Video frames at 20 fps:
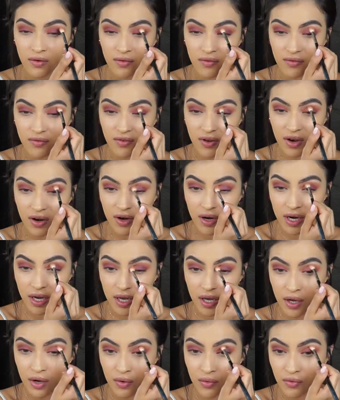
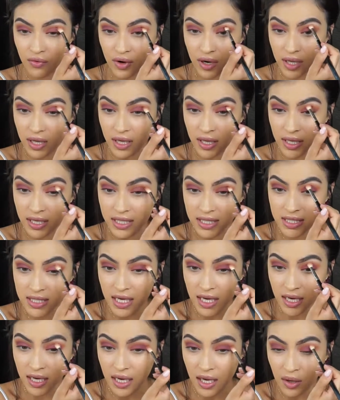very
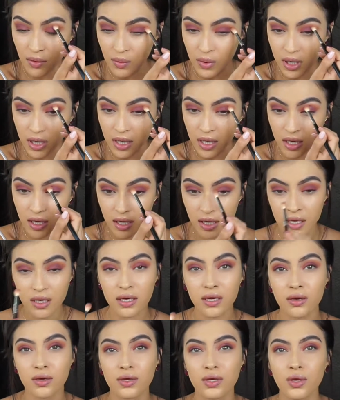realistic, and we
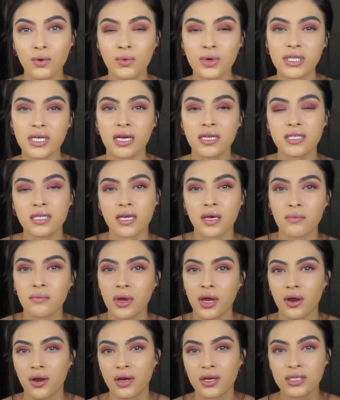tend to
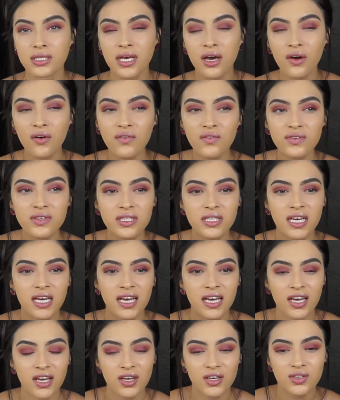compare ourselves.
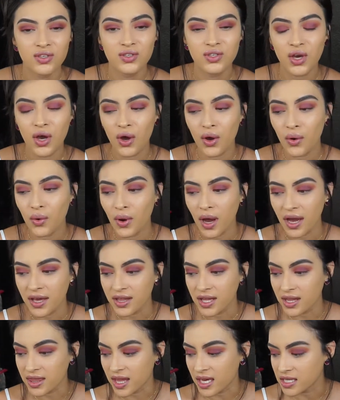So I
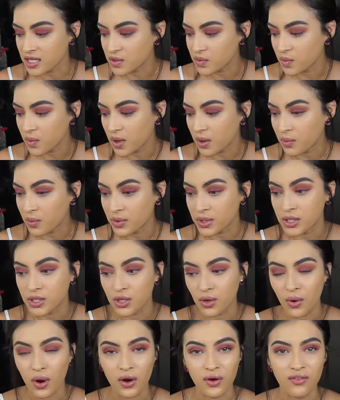think that's what was
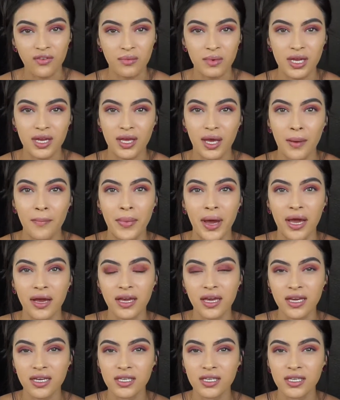so hard for me to get back